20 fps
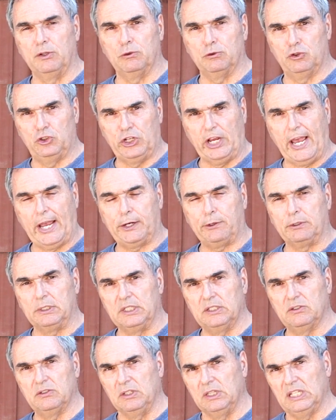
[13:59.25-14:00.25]
those
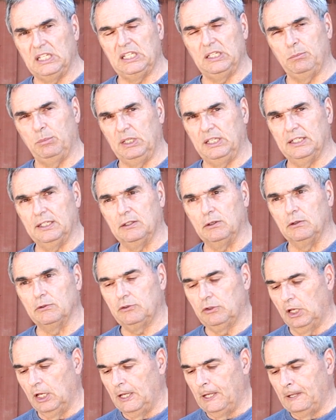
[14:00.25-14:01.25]
Jackeries and the
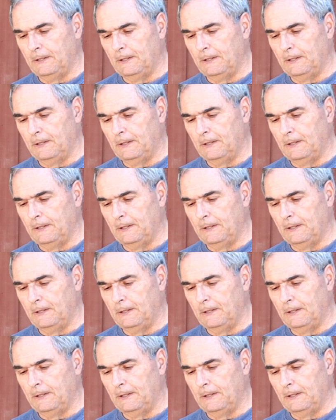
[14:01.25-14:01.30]
EBLs,